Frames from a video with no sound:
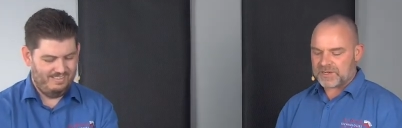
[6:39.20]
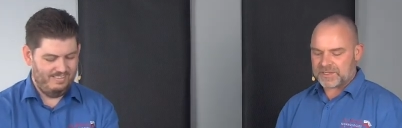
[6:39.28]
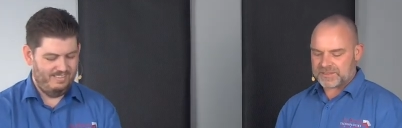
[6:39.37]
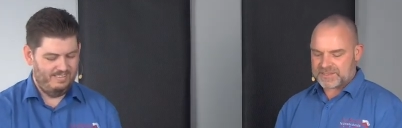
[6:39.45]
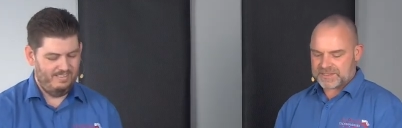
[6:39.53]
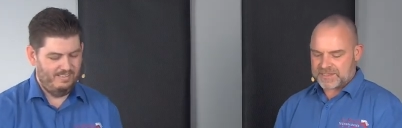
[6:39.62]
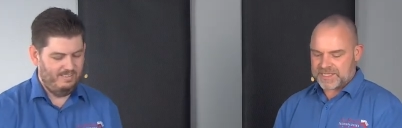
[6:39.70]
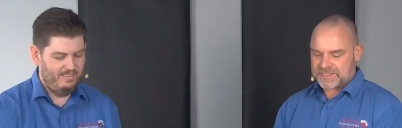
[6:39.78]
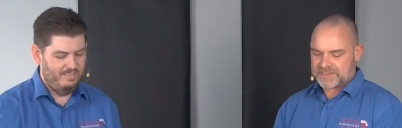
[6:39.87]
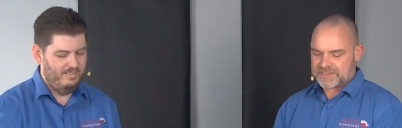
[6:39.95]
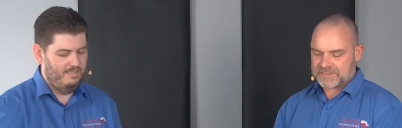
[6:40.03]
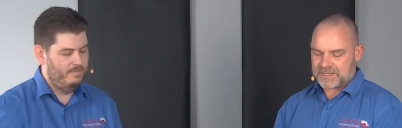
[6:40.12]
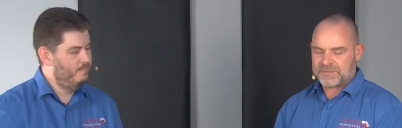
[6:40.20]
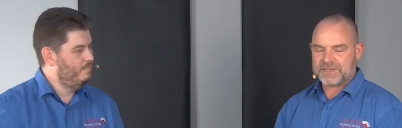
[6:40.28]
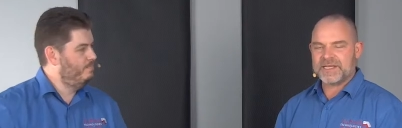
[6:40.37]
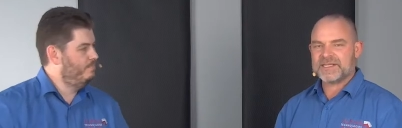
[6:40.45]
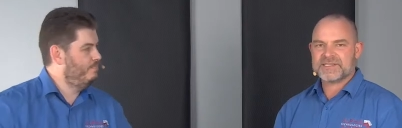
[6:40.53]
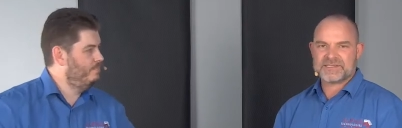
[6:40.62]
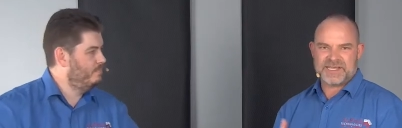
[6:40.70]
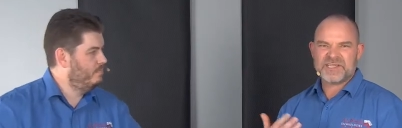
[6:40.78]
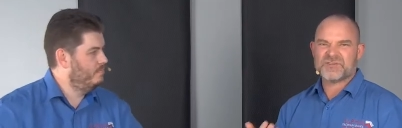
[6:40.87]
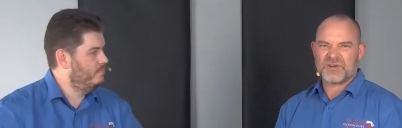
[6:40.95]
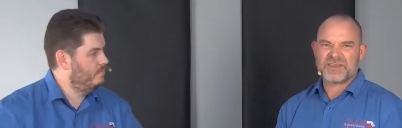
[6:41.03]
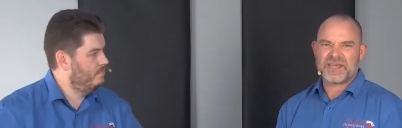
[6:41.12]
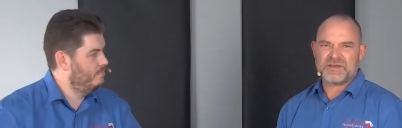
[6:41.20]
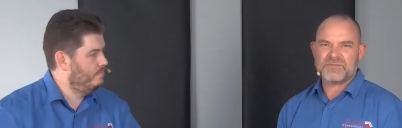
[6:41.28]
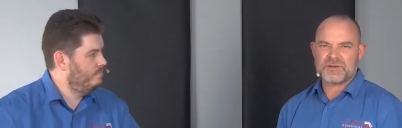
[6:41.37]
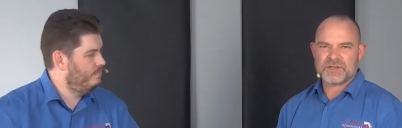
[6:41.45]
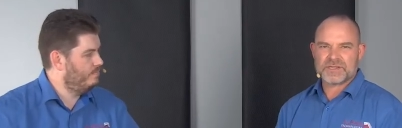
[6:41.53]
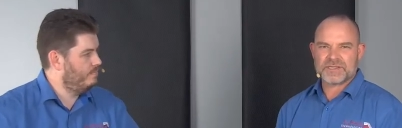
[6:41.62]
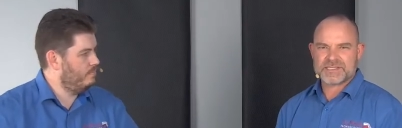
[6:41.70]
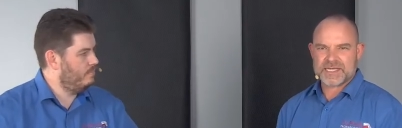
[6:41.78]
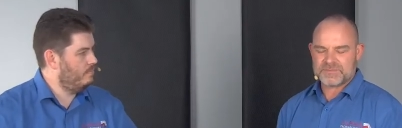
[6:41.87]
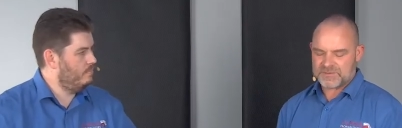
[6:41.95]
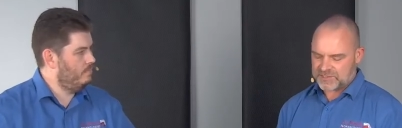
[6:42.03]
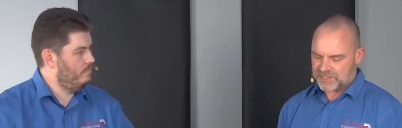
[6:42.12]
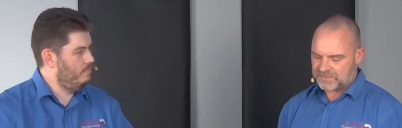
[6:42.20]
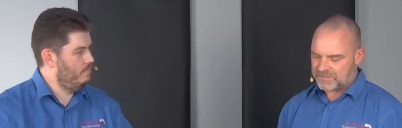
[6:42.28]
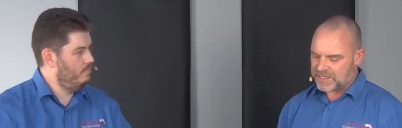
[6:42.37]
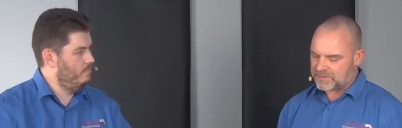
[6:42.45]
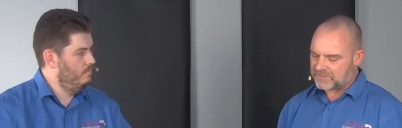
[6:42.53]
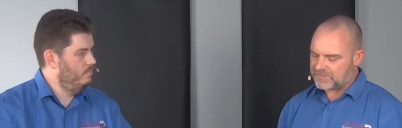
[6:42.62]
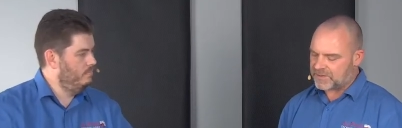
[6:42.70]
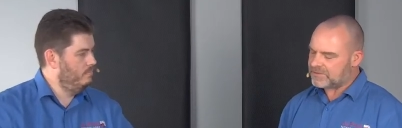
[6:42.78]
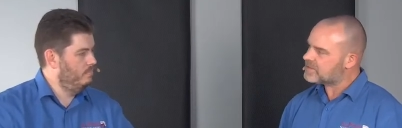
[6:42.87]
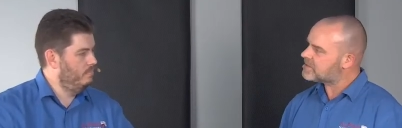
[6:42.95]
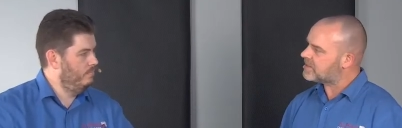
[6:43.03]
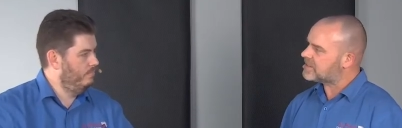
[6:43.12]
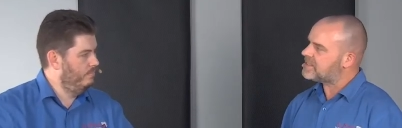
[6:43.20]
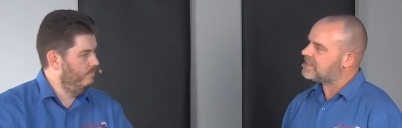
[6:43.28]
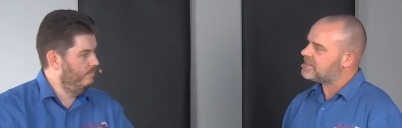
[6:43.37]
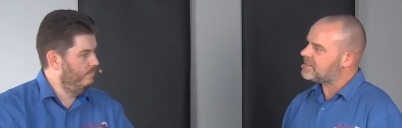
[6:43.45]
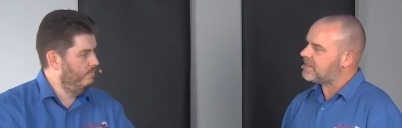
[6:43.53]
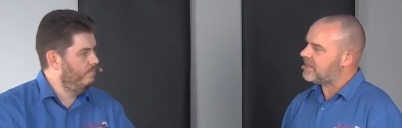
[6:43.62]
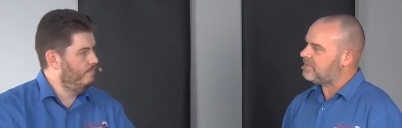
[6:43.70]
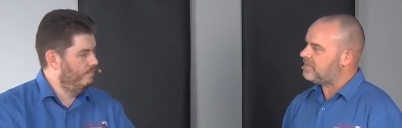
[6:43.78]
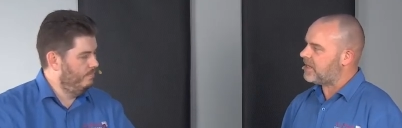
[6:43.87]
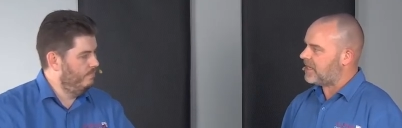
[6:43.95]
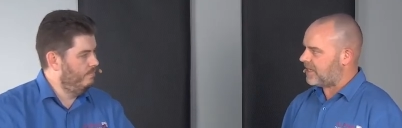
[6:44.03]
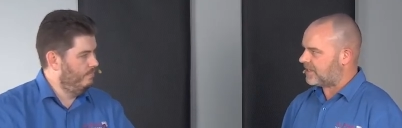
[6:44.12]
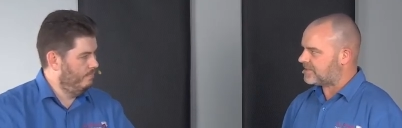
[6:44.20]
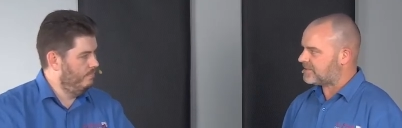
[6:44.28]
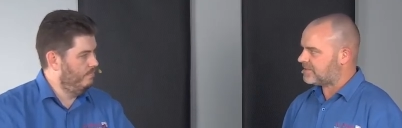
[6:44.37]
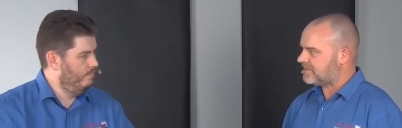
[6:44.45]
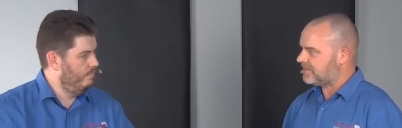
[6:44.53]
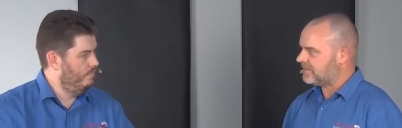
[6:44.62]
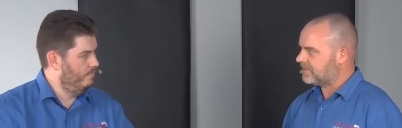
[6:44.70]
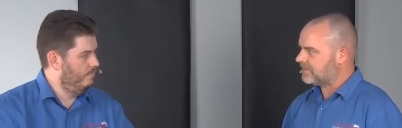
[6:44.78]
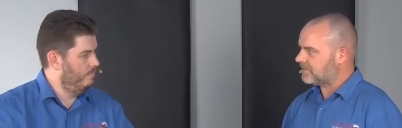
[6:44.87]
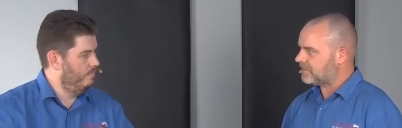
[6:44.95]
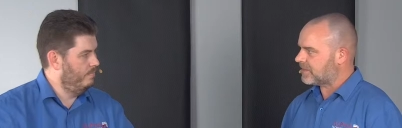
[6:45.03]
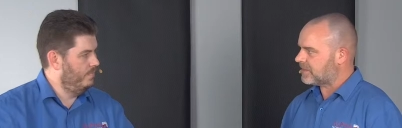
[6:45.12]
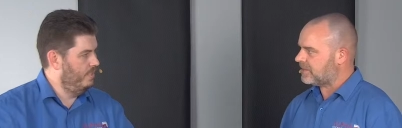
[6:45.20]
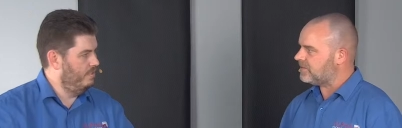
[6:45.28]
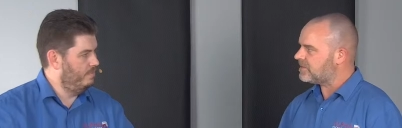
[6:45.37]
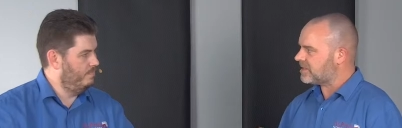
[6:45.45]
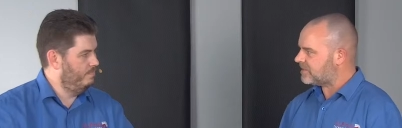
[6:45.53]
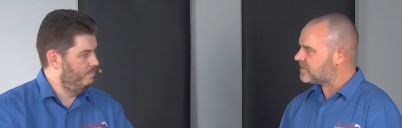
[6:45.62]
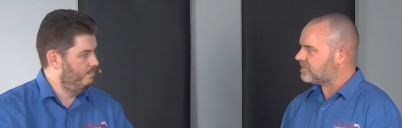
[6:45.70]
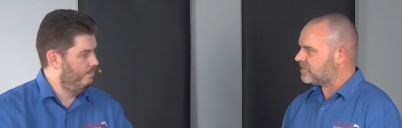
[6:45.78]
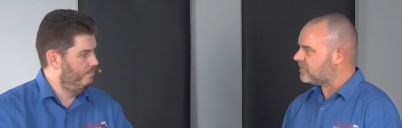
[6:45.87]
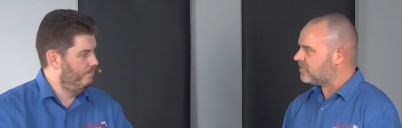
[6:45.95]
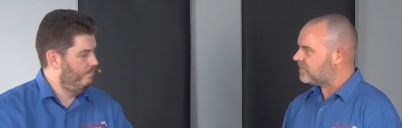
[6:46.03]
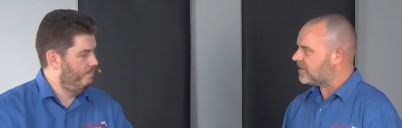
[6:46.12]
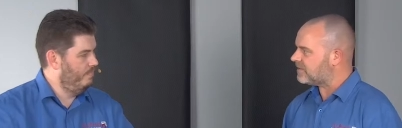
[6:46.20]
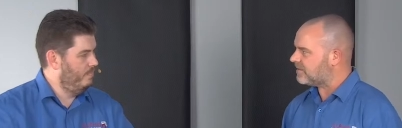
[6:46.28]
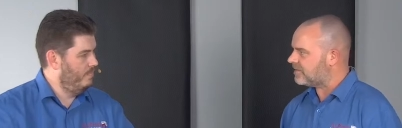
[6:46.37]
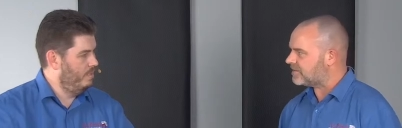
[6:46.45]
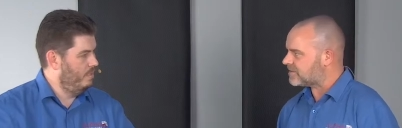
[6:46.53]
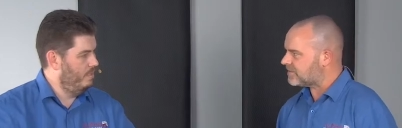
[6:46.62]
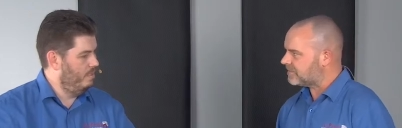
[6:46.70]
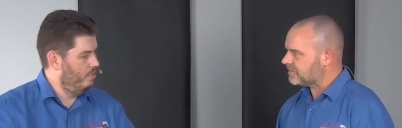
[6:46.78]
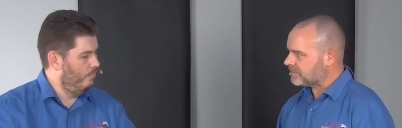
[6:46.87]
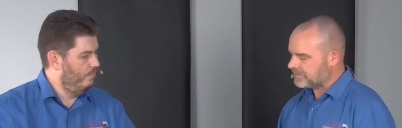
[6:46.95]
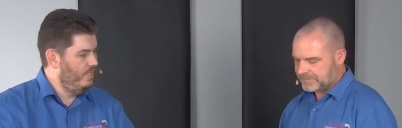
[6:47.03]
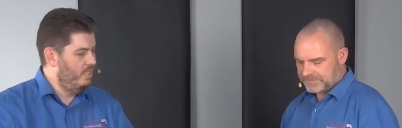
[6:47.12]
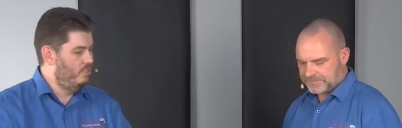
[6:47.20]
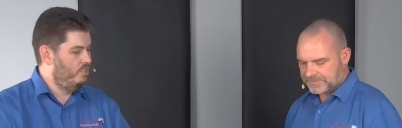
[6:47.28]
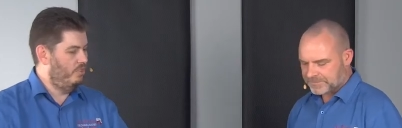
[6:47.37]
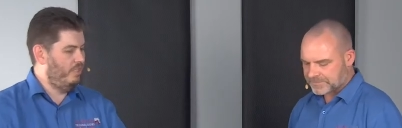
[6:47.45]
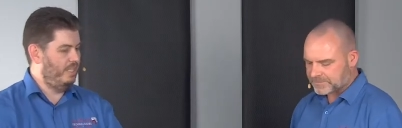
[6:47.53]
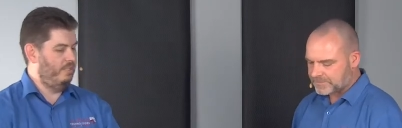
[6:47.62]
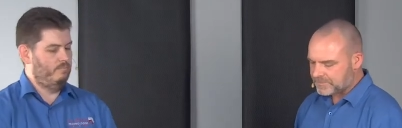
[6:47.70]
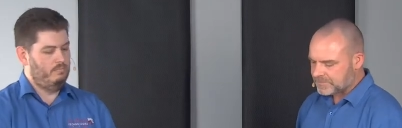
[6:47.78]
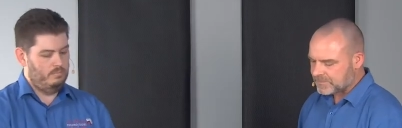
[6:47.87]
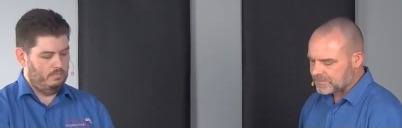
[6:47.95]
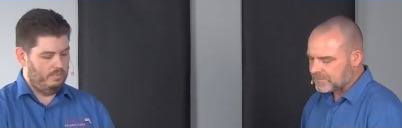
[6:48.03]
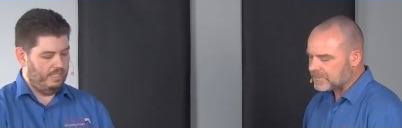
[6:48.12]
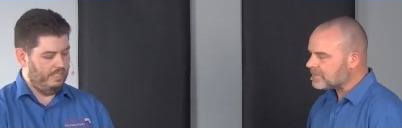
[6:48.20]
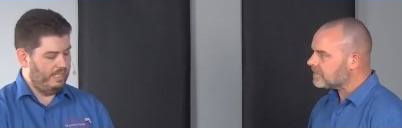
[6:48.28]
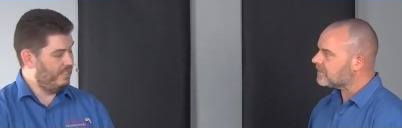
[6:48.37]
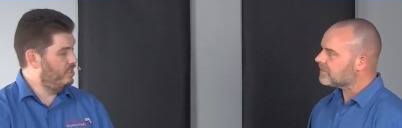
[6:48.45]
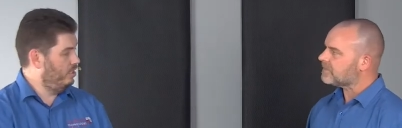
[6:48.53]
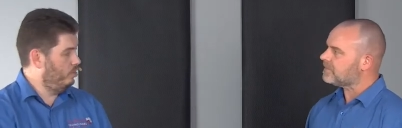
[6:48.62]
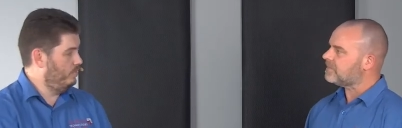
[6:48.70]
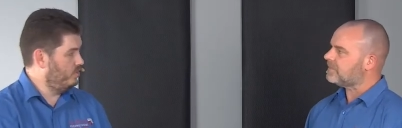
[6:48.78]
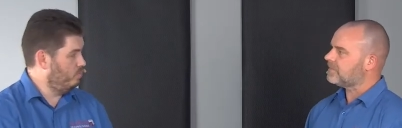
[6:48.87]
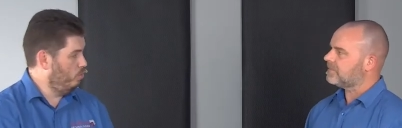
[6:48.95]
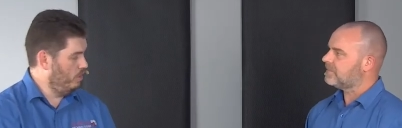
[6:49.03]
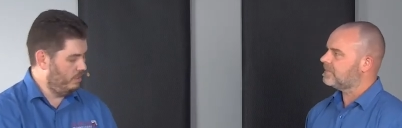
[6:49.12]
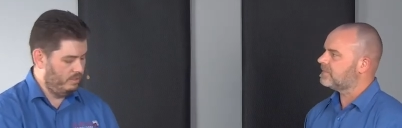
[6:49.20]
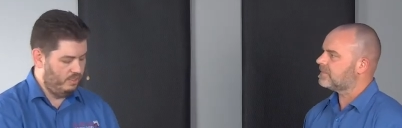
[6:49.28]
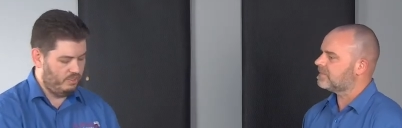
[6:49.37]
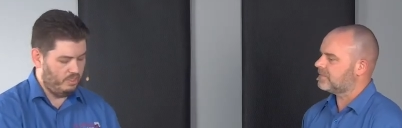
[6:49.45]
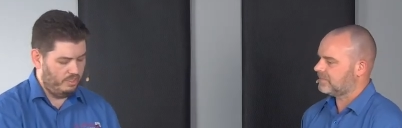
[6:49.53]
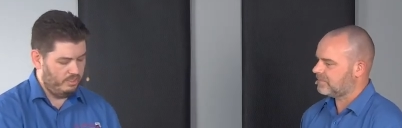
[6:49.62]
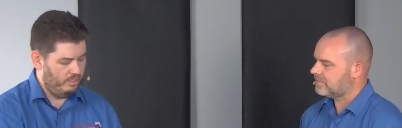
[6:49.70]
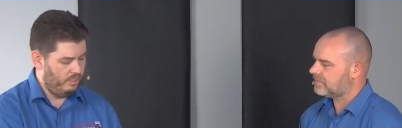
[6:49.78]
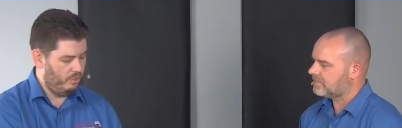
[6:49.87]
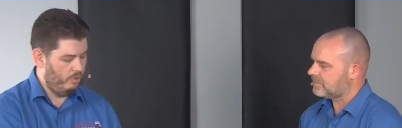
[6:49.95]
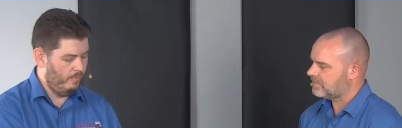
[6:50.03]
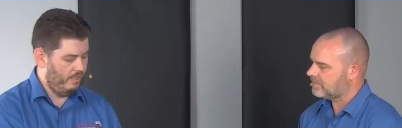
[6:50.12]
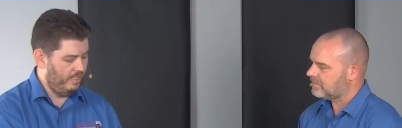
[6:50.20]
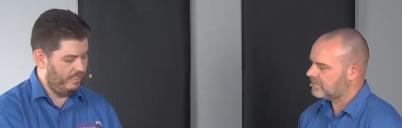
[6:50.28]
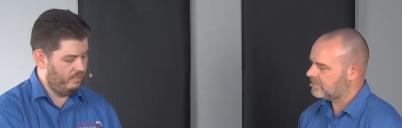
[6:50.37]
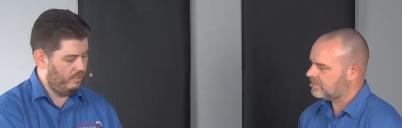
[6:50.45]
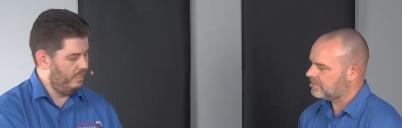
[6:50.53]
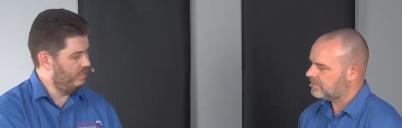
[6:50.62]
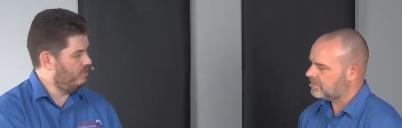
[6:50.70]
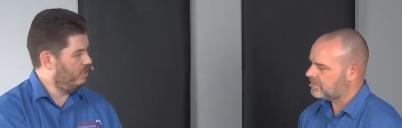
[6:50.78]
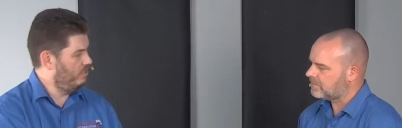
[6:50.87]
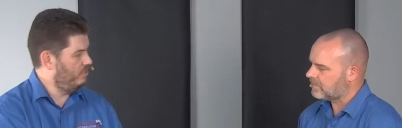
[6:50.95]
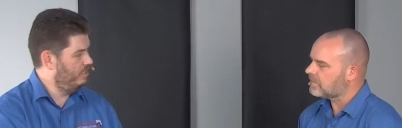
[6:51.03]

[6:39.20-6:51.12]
Speaker 1: at at, I mean, let's let's rather have a look at the tabletop microphones, the TTMX.
Speaker 2: Can yes. you tell us a bit more about those? Yeah. So again, they're actually a little bit smaller in size. I think they're about that that size.